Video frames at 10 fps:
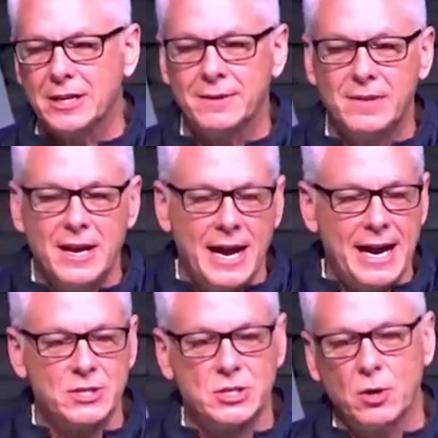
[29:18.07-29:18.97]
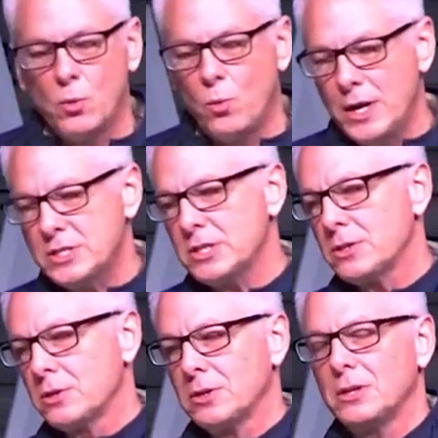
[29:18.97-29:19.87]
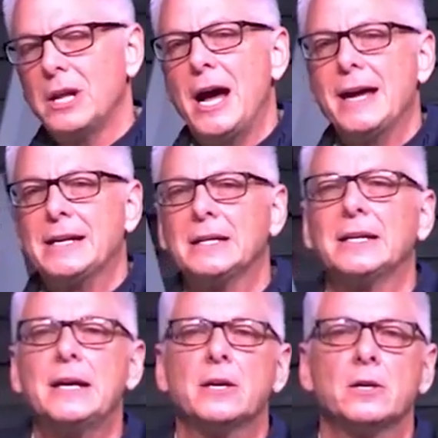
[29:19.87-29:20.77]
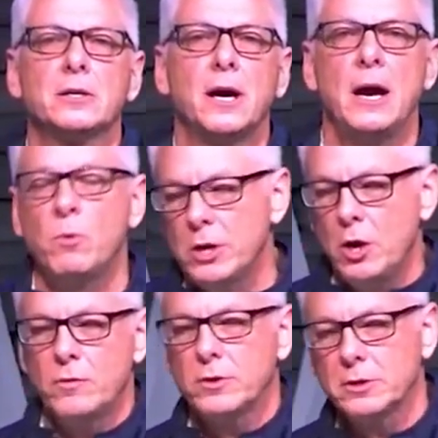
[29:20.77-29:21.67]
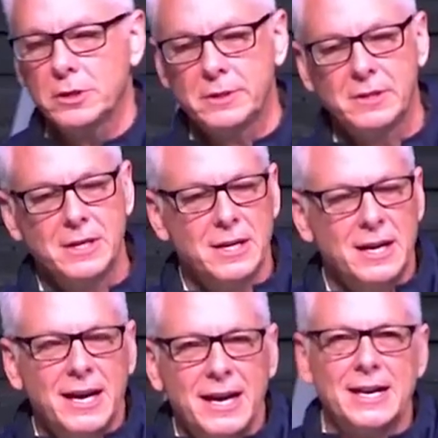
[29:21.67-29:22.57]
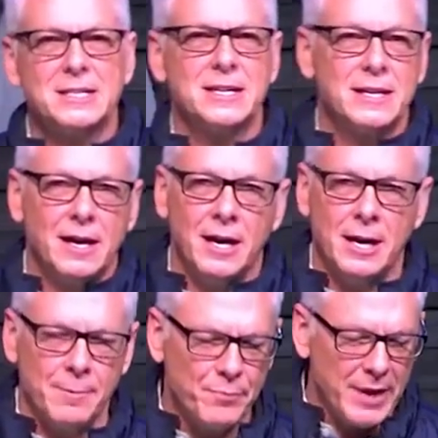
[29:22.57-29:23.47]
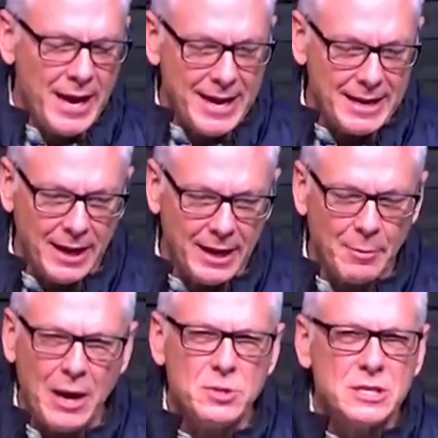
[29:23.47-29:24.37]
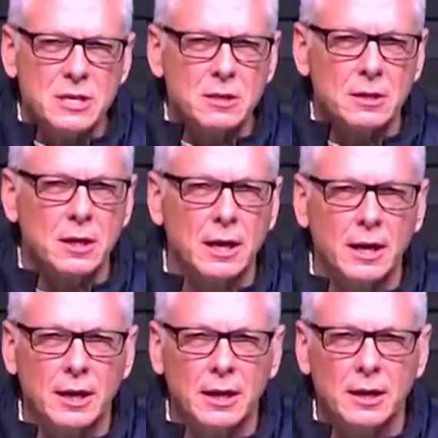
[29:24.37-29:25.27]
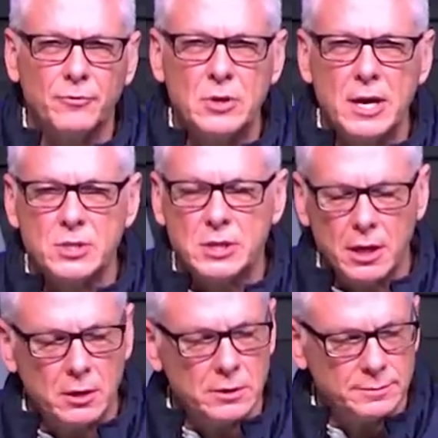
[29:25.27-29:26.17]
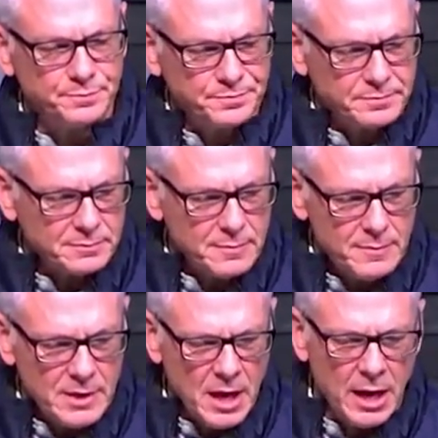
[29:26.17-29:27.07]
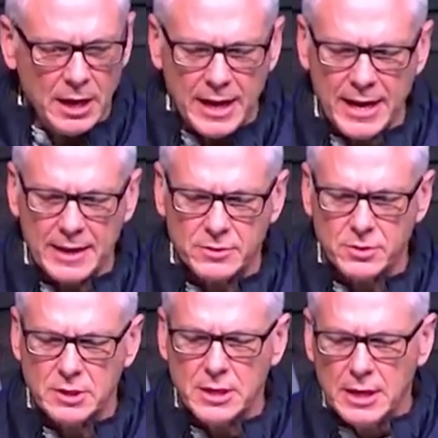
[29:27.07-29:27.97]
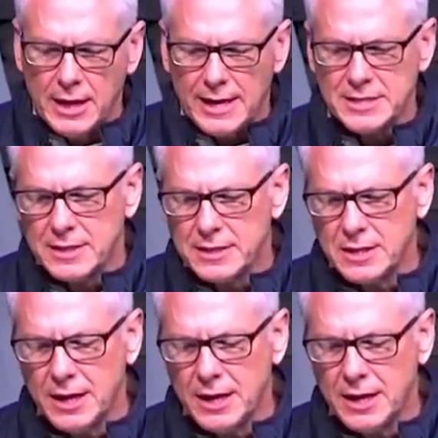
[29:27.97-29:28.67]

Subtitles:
And so once her line cleared, I went over and I said, hey, I was here a few days ago, and I said,